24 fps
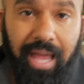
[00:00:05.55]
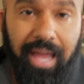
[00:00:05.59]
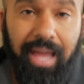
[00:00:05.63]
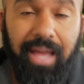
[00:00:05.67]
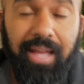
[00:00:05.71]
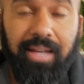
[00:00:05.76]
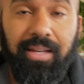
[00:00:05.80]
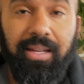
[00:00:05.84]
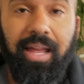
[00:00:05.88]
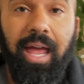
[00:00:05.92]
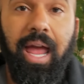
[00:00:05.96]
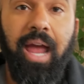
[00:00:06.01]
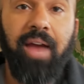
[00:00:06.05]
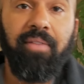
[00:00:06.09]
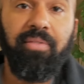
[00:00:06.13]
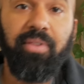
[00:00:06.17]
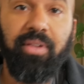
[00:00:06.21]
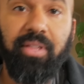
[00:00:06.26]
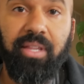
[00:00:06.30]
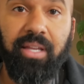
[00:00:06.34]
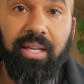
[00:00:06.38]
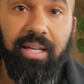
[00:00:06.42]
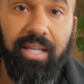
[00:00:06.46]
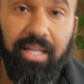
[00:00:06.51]
and
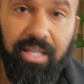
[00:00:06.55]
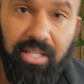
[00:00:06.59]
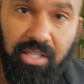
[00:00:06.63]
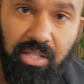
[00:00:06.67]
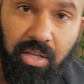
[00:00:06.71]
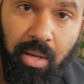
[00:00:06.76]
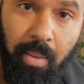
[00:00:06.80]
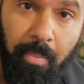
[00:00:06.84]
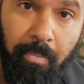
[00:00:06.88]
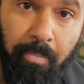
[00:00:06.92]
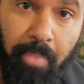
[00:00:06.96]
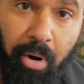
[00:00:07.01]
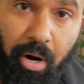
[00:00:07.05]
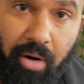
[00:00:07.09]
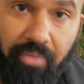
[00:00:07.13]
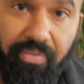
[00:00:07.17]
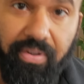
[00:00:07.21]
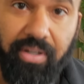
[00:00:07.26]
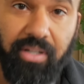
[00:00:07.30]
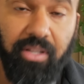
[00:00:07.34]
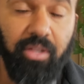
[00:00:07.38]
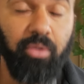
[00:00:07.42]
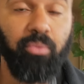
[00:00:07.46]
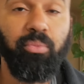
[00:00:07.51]
everything is
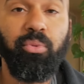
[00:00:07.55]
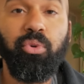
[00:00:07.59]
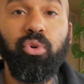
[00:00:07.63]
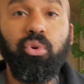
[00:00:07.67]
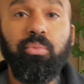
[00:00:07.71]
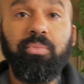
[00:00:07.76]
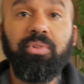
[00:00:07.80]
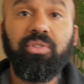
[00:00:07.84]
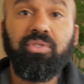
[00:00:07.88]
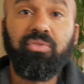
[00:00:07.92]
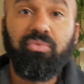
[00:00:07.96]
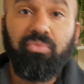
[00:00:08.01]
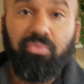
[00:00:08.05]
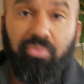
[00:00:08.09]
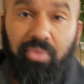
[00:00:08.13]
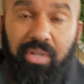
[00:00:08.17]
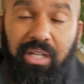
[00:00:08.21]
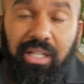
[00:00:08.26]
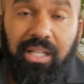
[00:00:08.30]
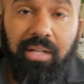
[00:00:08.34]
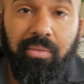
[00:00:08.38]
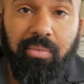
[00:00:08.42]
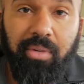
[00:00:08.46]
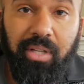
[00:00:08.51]
perfect. The room is
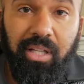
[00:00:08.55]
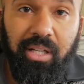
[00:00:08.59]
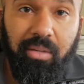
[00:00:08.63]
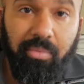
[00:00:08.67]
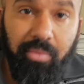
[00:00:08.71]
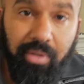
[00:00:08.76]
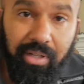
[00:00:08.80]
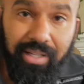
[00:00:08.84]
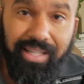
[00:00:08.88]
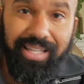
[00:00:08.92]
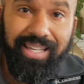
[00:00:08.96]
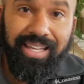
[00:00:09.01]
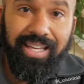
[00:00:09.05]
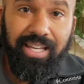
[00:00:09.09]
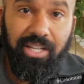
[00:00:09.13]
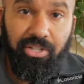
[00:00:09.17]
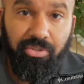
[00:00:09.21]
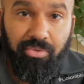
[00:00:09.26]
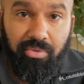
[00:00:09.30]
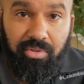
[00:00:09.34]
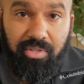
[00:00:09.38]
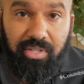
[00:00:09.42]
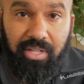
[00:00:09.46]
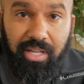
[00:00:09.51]
really, really, really
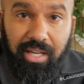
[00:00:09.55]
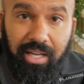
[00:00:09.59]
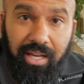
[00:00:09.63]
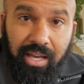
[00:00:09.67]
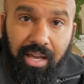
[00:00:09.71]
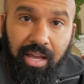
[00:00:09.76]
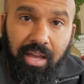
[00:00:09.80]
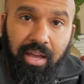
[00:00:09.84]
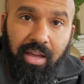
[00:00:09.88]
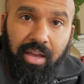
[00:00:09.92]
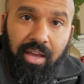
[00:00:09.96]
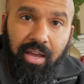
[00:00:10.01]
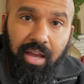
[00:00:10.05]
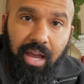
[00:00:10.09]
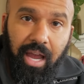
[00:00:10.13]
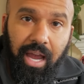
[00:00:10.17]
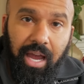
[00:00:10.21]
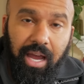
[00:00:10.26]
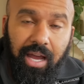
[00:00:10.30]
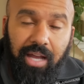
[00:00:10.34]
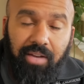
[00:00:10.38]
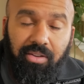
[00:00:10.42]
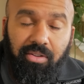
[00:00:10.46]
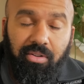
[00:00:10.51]
interesting
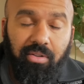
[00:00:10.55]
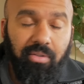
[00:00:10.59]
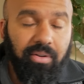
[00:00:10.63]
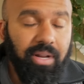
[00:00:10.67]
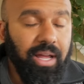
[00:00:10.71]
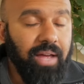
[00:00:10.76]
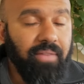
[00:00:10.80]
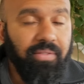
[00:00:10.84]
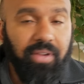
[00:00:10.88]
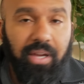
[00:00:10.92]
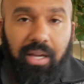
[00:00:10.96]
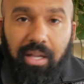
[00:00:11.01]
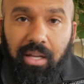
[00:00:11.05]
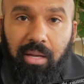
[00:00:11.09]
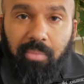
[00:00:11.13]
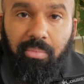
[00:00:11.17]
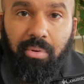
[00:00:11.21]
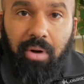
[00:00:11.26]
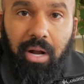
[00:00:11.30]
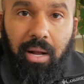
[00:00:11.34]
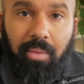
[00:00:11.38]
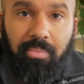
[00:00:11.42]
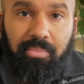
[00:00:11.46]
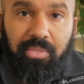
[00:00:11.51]
and you don't have any
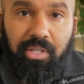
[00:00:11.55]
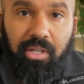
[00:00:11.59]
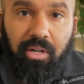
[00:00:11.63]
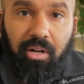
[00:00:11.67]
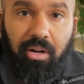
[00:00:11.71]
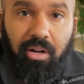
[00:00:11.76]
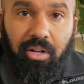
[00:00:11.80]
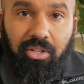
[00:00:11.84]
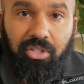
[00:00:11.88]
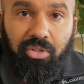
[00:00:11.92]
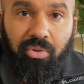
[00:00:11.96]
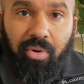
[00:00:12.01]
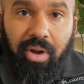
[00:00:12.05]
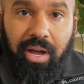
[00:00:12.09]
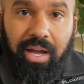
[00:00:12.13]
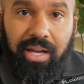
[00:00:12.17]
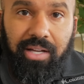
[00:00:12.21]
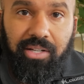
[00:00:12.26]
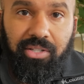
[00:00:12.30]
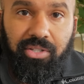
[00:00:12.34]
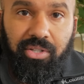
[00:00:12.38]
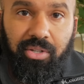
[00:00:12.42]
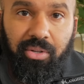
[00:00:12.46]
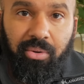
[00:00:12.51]
problems at all
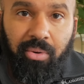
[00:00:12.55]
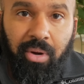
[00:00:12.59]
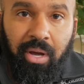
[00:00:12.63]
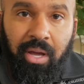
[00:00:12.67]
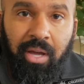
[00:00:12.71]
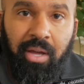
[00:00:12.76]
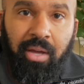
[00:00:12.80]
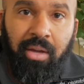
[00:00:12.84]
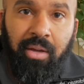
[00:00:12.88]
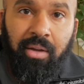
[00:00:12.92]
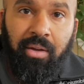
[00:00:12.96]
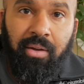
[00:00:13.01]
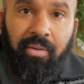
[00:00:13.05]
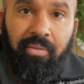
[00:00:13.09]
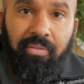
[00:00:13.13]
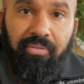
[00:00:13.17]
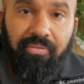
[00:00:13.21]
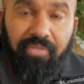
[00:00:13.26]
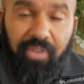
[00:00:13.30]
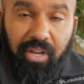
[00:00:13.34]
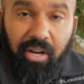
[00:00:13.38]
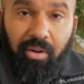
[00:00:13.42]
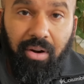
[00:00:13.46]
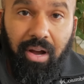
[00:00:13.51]
trying to
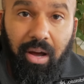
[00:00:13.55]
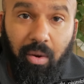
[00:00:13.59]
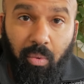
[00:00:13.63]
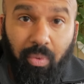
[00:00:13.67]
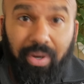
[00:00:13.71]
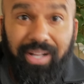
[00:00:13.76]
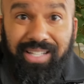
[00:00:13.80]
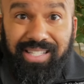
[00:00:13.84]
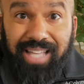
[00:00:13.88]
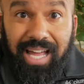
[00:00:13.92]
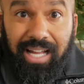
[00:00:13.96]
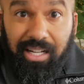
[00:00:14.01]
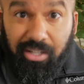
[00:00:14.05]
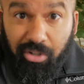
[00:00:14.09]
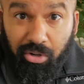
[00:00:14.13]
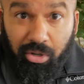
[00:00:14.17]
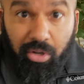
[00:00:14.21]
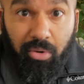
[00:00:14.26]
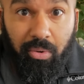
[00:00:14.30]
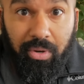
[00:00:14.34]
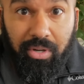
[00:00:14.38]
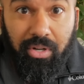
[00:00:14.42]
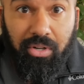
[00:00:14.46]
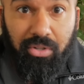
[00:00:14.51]
figure out what exactly
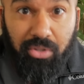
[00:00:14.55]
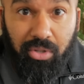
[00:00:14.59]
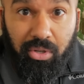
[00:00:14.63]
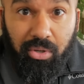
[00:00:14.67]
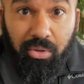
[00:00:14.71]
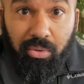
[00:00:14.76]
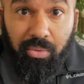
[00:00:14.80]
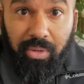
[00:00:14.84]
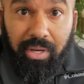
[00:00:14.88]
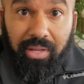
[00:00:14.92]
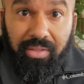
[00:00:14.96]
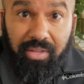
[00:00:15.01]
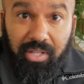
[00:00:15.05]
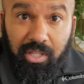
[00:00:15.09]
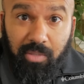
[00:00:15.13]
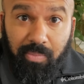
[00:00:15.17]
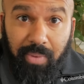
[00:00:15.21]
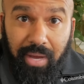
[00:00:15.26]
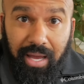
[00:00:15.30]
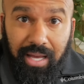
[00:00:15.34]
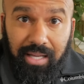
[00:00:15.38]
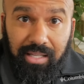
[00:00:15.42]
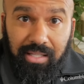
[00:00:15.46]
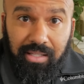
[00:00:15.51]
you're going to do in the
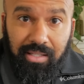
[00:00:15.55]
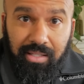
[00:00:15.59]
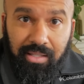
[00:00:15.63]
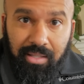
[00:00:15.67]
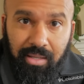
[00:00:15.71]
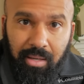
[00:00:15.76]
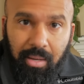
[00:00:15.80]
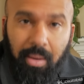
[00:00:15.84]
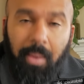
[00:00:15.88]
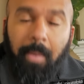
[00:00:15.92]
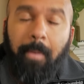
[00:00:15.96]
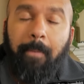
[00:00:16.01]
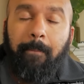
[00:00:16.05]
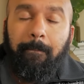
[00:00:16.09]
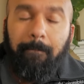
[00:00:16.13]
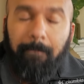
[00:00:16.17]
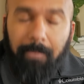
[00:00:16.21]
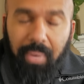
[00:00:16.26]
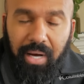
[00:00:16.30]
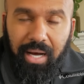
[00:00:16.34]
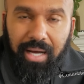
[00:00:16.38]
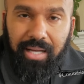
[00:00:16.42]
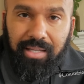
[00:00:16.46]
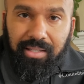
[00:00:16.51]
space.
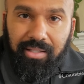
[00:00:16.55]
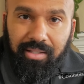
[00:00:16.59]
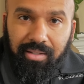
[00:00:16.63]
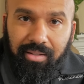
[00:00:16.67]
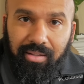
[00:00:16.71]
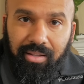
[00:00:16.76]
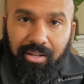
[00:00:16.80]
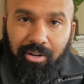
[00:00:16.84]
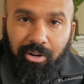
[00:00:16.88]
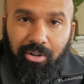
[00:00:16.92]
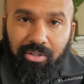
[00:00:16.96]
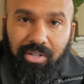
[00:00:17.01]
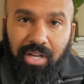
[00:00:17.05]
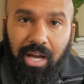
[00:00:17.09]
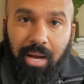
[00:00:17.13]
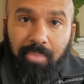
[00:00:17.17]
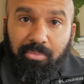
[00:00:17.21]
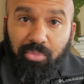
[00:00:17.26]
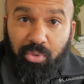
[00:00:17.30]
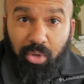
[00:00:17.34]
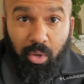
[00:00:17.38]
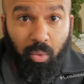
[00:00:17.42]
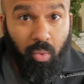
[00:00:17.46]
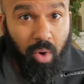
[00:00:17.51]
But there are
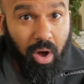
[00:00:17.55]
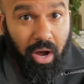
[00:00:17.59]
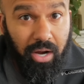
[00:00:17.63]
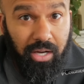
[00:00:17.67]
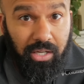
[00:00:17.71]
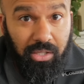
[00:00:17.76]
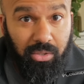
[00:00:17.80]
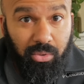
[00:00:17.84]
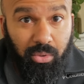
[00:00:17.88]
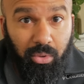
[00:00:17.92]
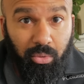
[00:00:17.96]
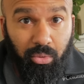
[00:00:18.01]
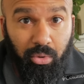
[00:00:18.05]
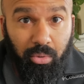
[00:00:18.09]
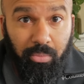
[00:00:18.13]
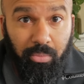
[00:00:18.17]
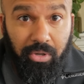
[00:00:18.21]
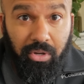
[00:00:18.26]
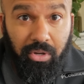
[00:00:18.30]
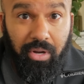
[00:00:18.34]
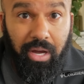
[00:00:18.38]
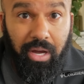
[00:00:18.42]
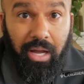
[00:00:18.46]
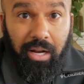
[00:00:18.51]
times when you walk into a
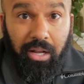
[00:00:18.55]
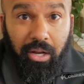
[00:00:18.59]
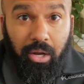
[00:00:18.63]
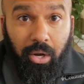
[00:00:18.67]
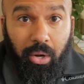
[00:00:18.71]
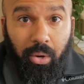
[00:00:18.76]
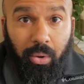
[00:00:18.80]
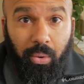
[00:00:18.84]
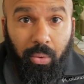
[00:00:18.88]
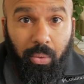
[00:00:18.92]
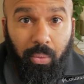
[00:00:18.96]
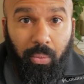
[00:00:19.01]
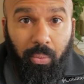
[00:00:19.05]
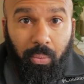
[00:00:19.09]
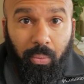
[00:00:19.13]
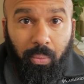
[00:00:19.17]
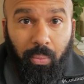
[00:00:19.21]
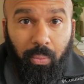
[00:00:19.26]
room and you kind of go,